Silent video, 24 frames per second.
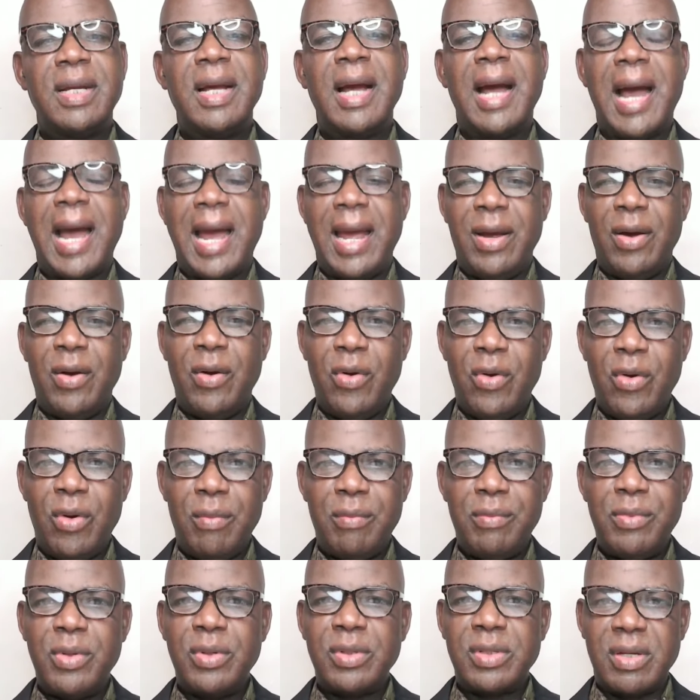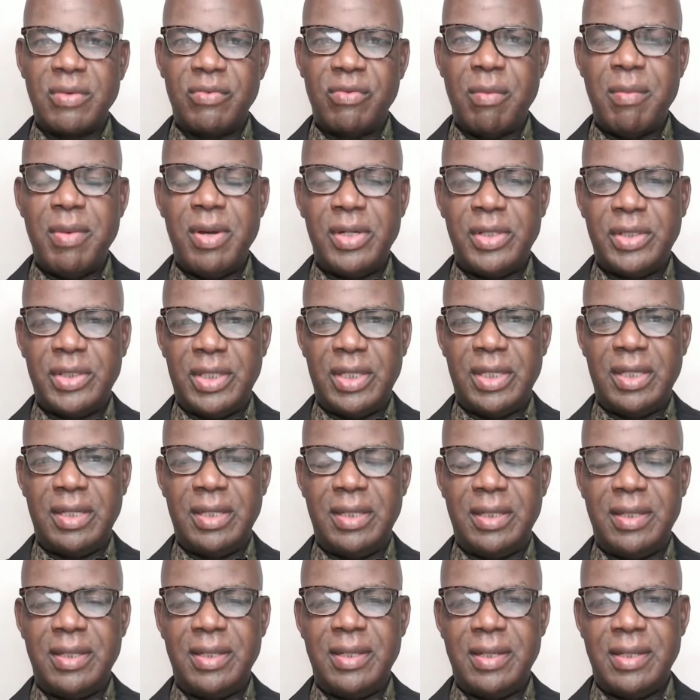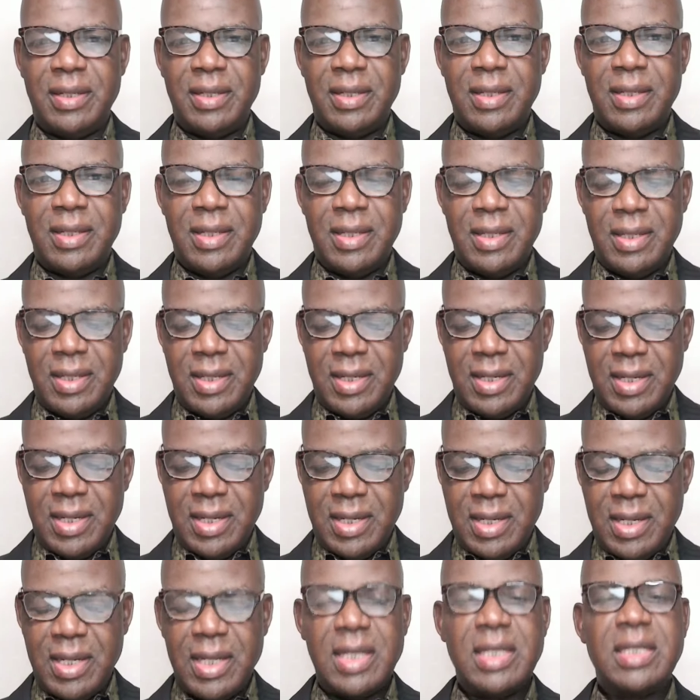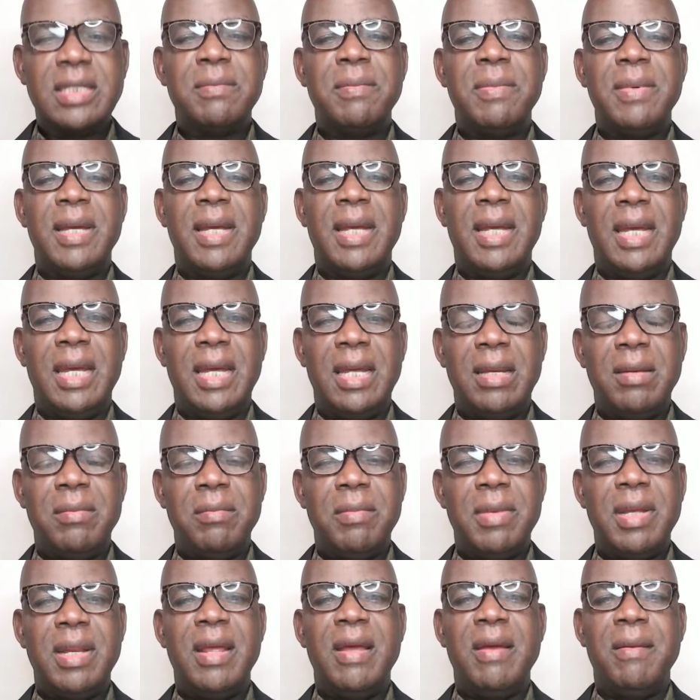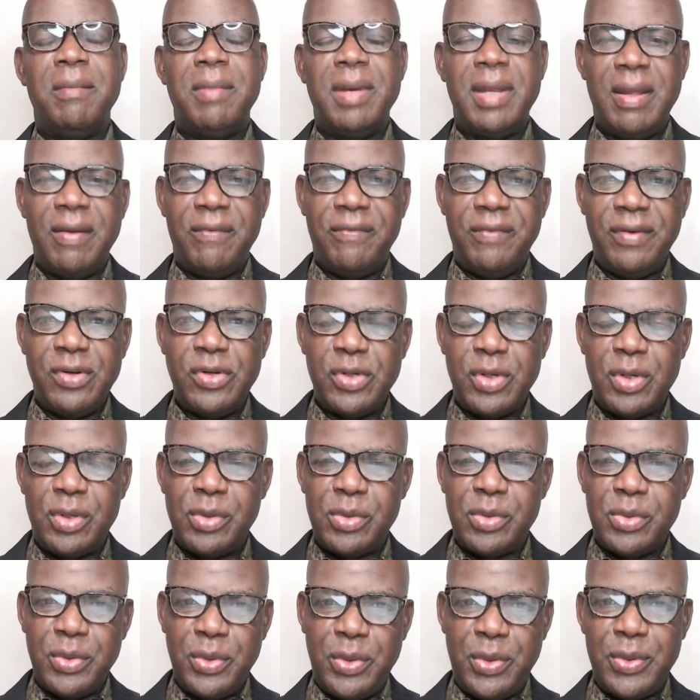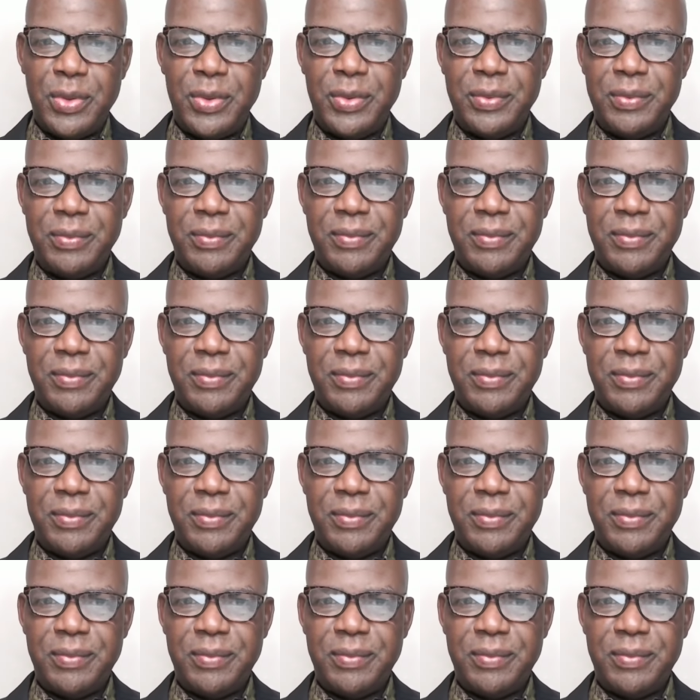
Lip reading: I hope those information is being beneficial to you.